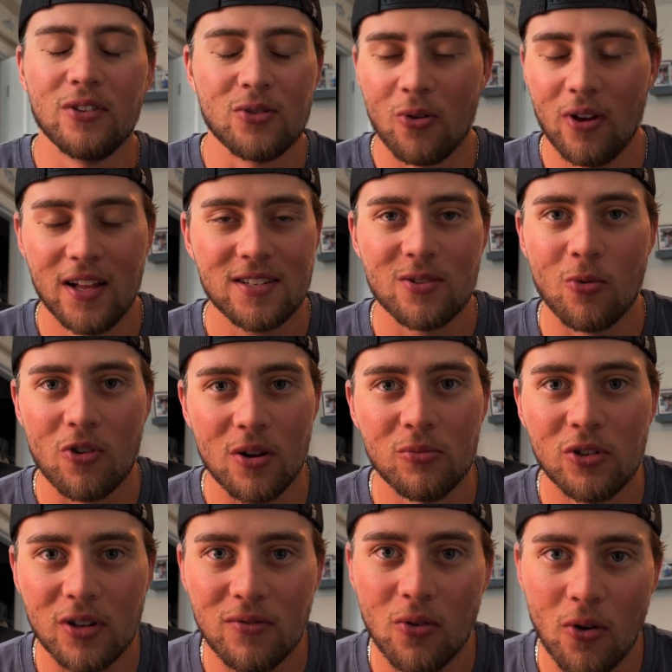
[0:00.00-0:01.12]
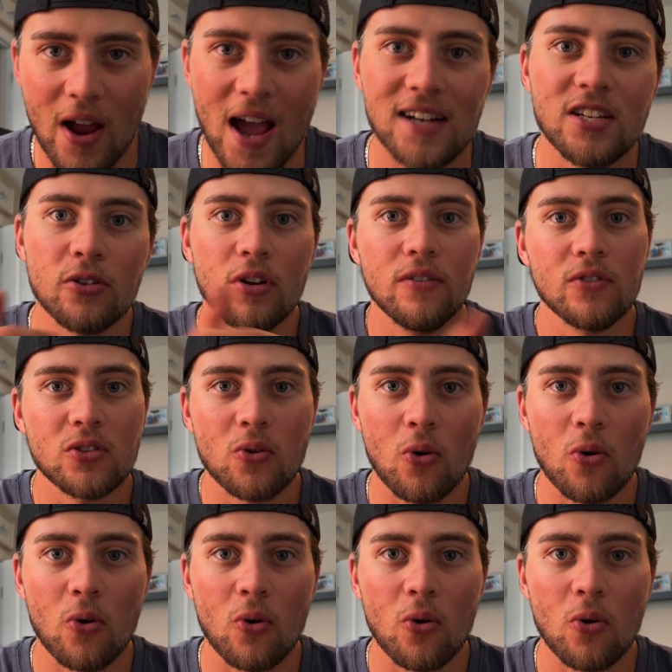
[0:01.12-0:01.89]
That's the word I'm looking for. Add to your inventory.